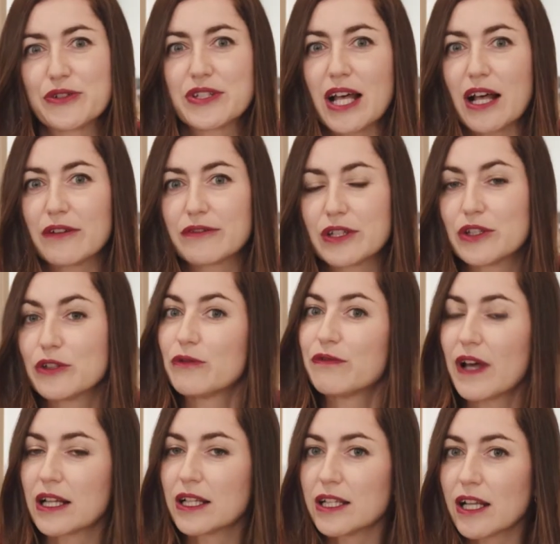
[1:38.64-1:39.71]
yourself that you
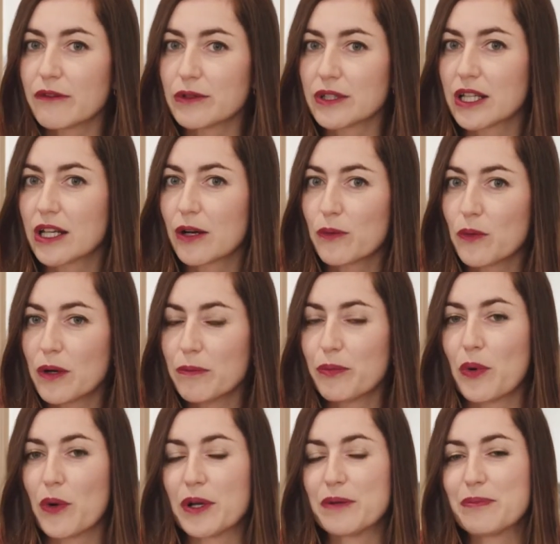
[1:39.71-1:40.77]
fell in love with it at one
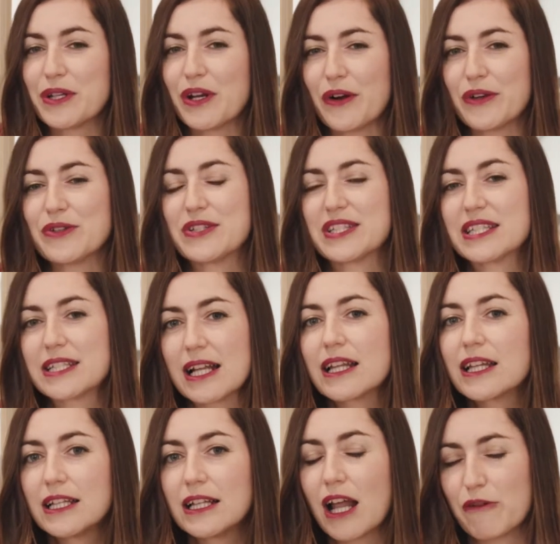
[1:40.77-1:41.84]
point, but are you still
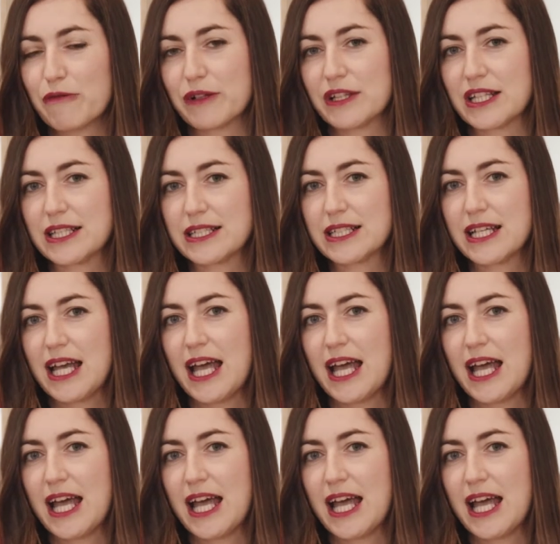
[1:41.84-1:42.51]
in love with it?